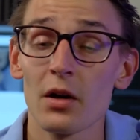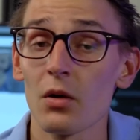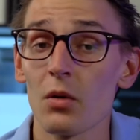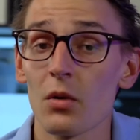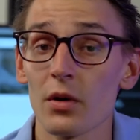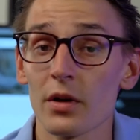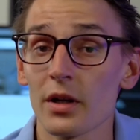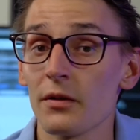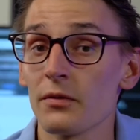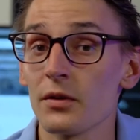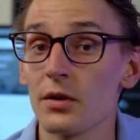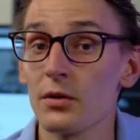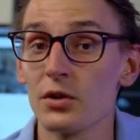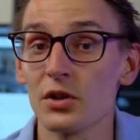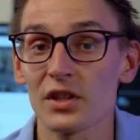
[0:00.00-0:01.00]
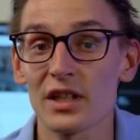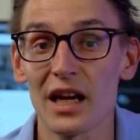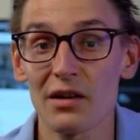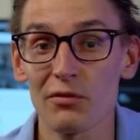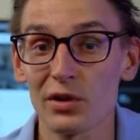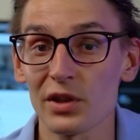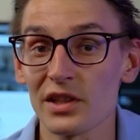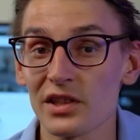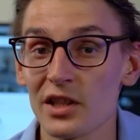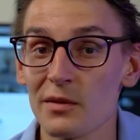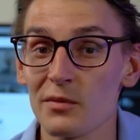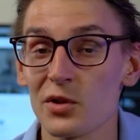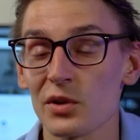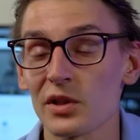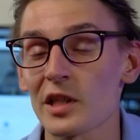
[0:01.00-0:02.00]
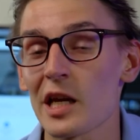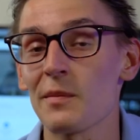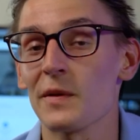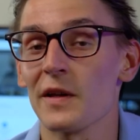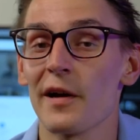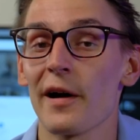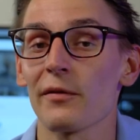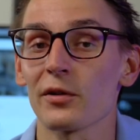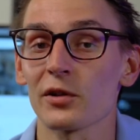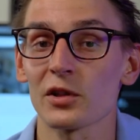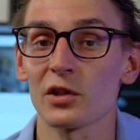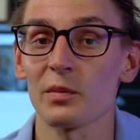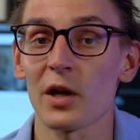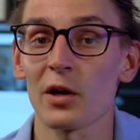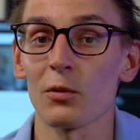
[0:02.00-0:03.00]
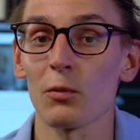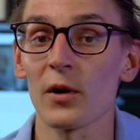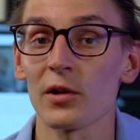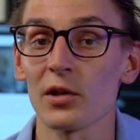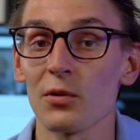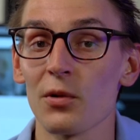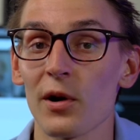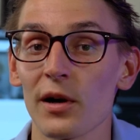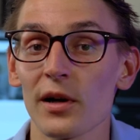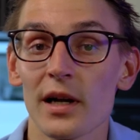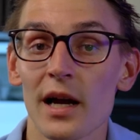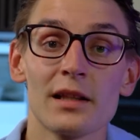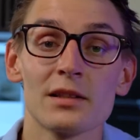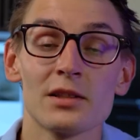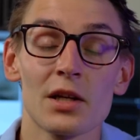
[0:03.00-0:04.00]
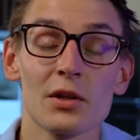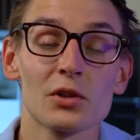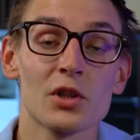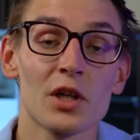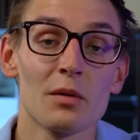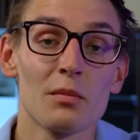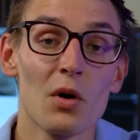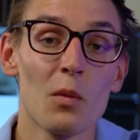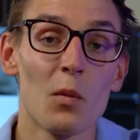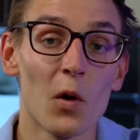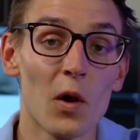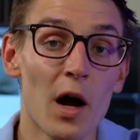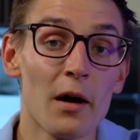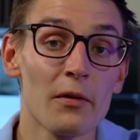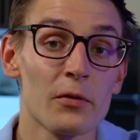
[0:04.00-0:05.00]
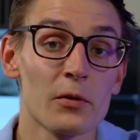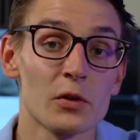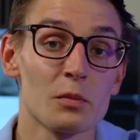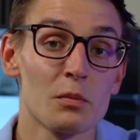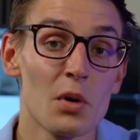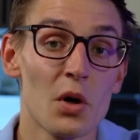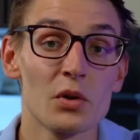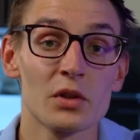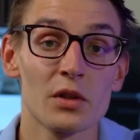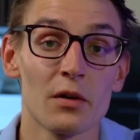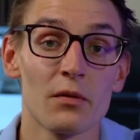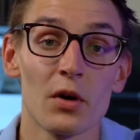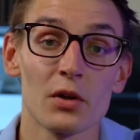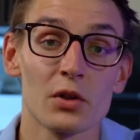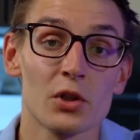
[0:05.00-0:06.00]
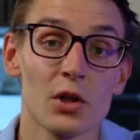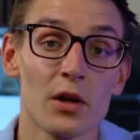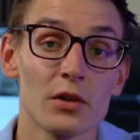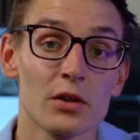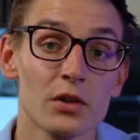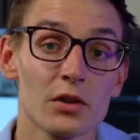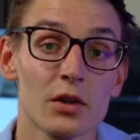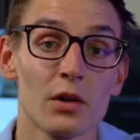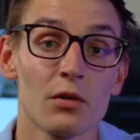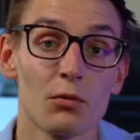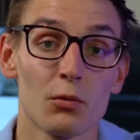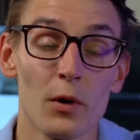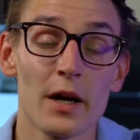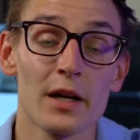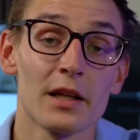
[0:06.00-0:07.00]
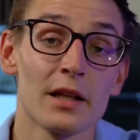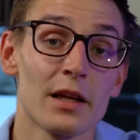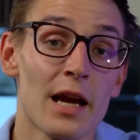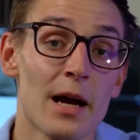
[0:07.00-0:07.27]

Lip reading: or if you just can't really seem to escape the office no matter where you are, SalesChain Mobile offers most of our charts right in the